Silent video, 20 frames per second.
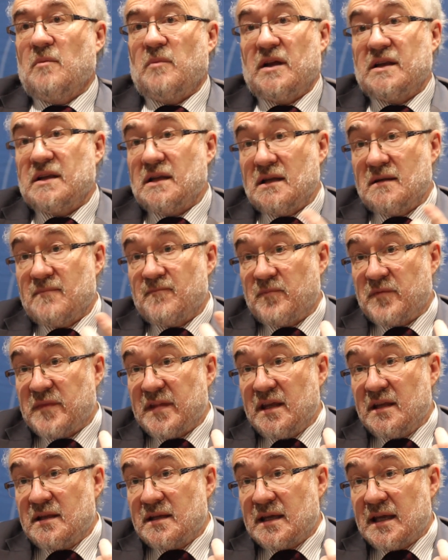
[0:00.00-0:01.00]
but it
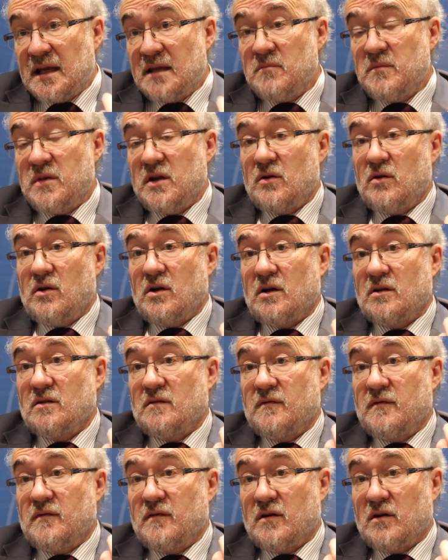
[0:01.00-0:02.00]
it can be a
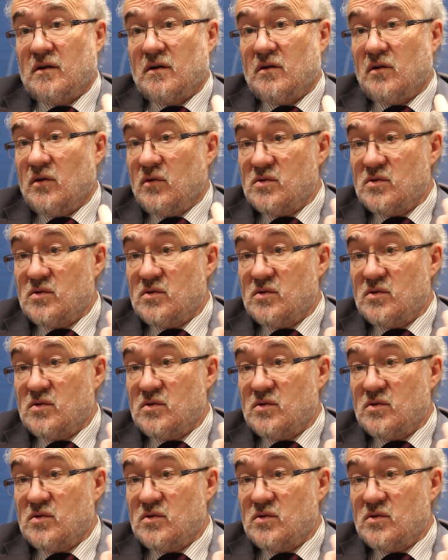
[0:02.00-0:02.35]
lot for